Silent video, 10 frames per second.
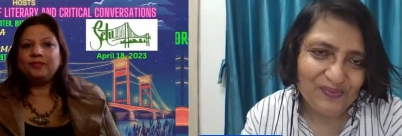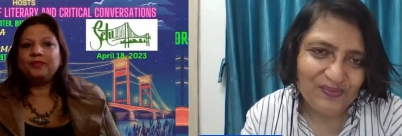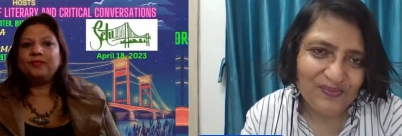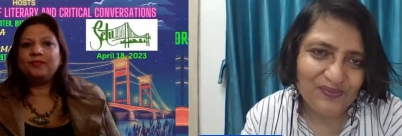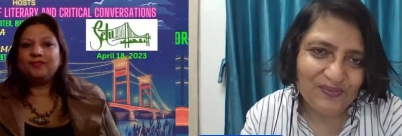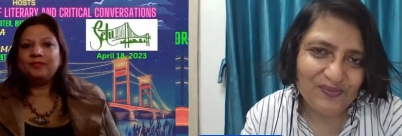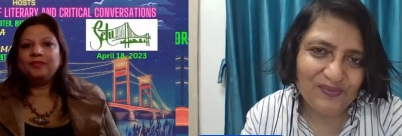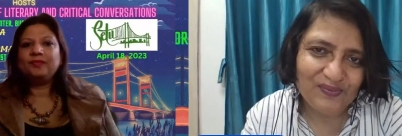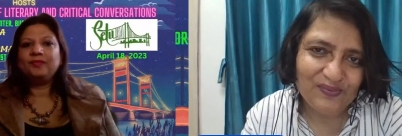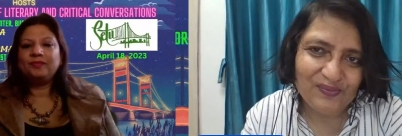
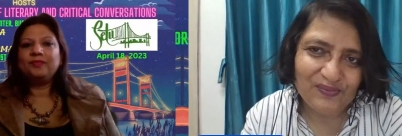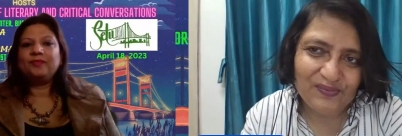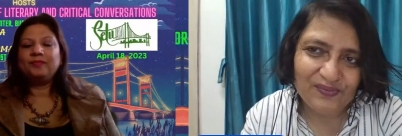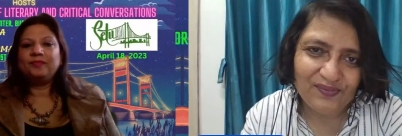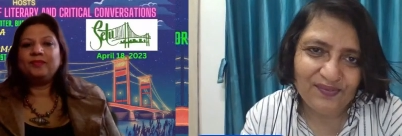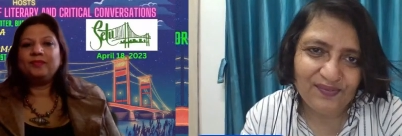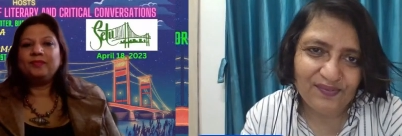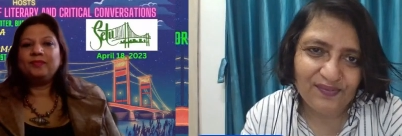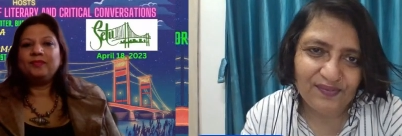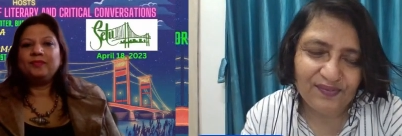
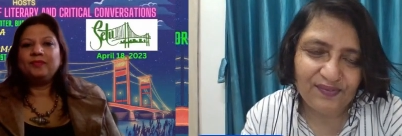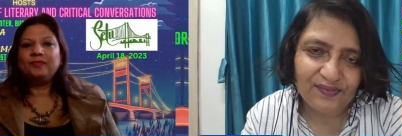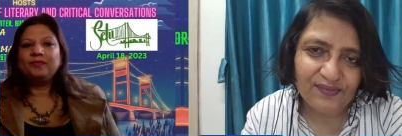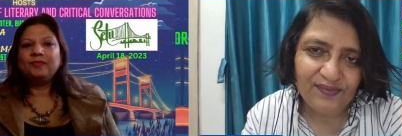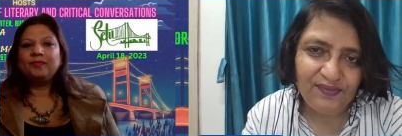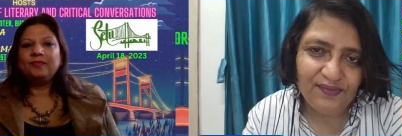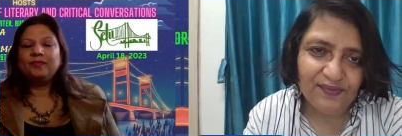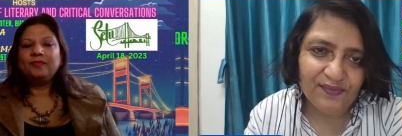(no one is talking)